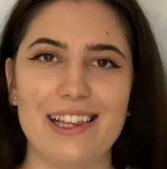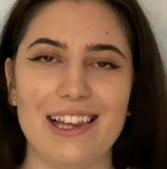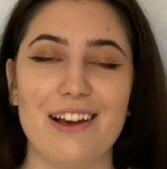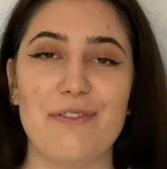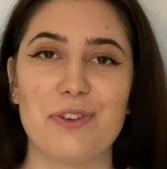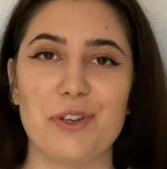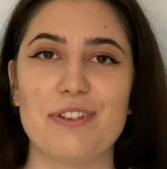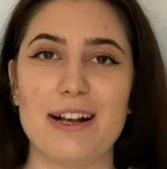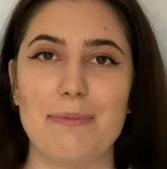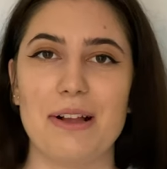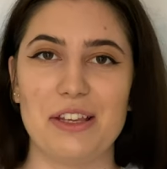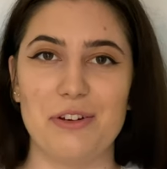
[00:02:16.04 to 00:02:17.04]
love
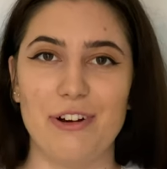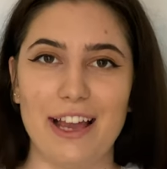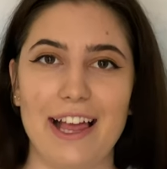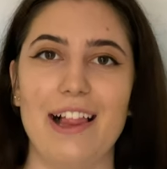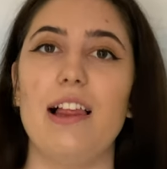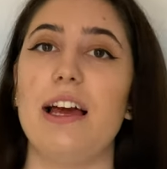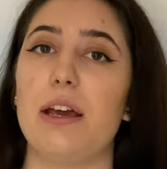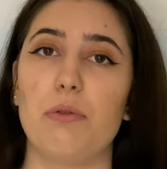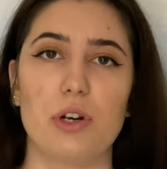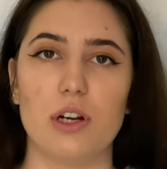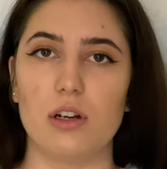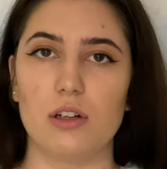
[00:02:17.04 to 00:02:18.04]
UWL and I
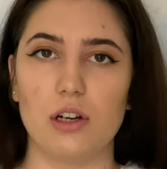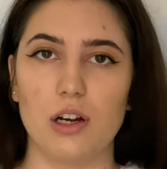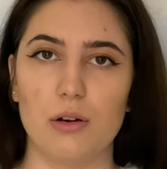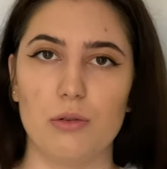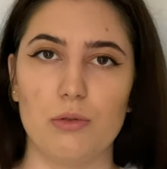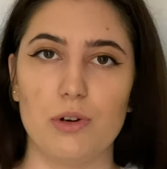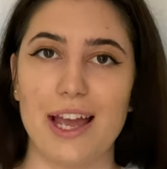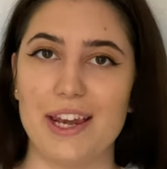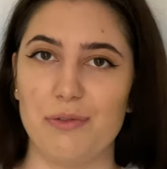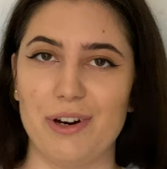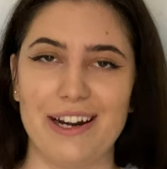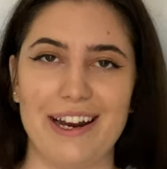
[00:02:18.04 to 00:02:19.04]
wouldn't go
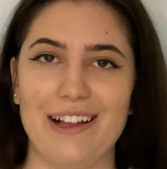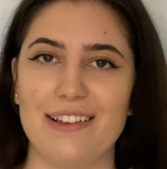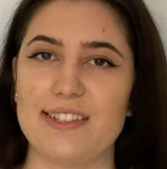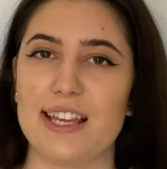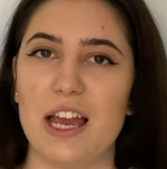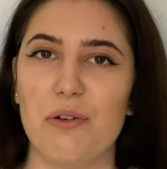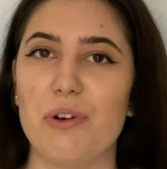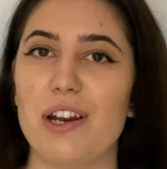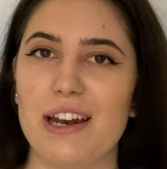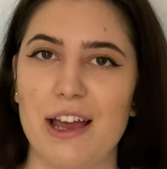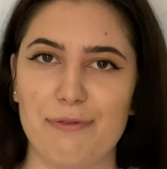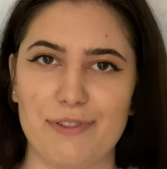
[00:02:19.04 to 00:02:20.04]
anywhere else. I
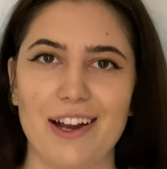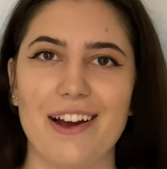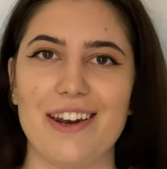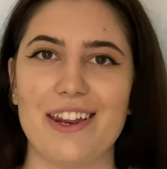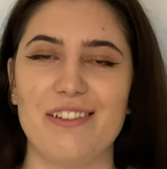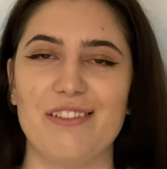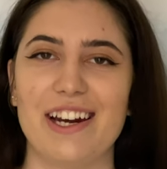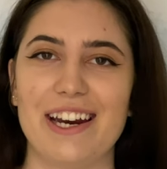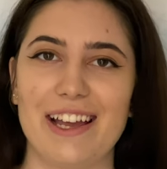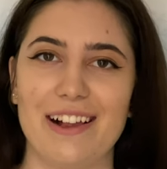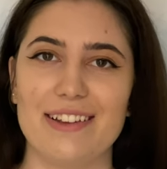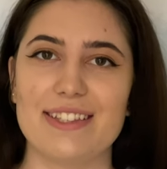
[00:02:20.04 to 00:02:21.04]
wouldn't have gone anywhere
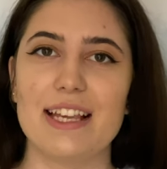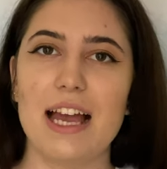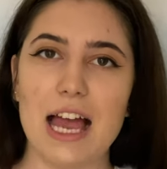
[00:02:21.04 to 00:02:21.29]
else.